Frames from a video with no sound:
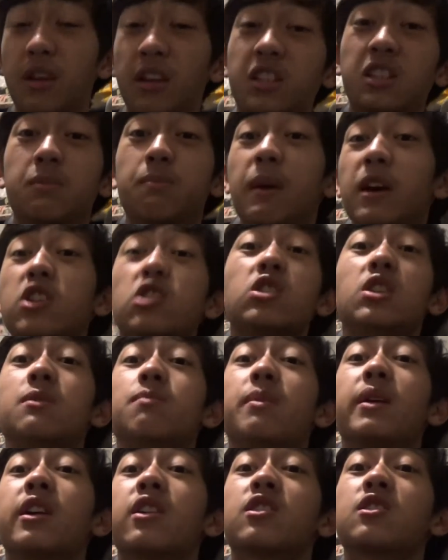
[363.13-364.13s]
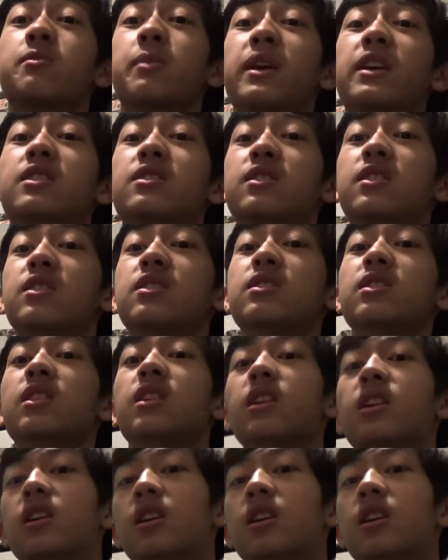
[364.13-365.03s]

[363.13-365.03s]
especially bigger spaces,